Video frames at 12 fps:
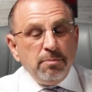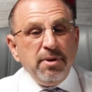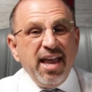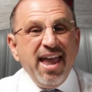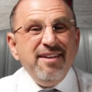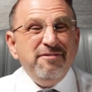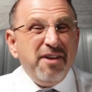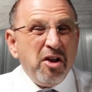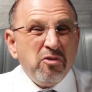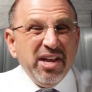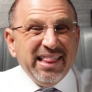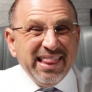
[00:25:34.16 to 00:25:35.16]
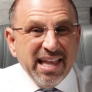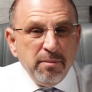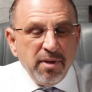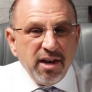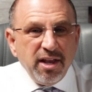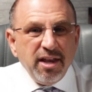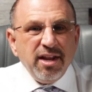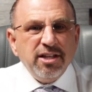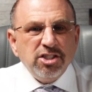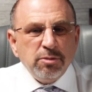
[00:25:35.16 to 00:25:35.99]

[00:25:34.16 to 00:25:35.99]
to be a very limited and